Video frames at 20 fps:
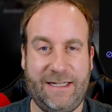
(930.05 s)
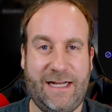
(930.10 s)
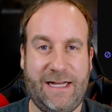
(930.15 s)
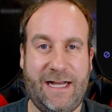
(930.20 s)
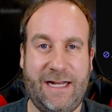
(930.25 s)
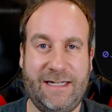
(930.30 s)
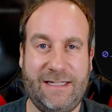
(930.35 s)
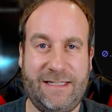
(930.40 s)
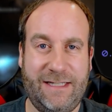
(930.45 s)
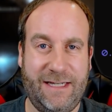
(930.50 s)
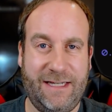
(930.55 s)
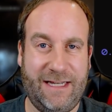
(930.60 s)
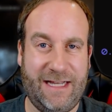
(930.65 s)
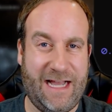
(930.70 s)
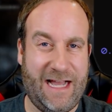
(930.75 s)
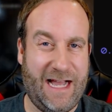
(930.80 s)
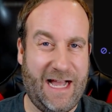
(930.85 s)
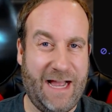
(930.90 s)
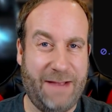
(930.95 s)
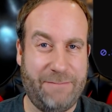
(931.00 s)
Honestly,
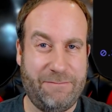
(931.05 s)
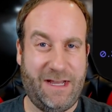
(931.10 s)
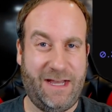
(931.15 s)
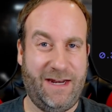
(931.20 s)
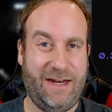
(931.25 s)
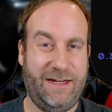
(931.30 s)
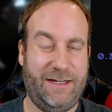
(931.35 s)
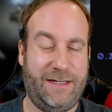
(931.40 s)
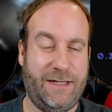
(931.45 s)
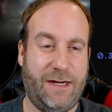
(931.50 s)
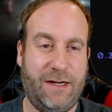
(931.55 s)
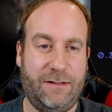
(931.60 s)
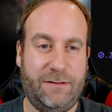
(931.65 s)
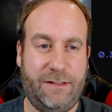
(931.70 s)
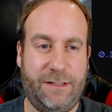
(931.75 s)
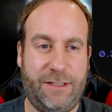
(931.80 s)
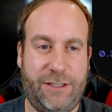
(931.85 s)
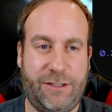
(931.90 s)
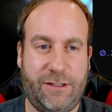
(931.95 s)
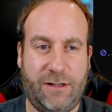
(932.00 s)
I'm not
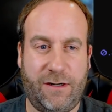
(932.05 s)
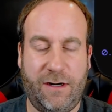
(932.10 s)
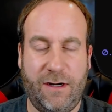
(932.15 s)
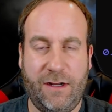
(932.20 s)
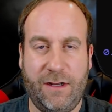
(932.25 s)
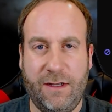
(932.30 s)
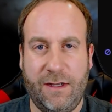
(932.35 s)
entirely sure.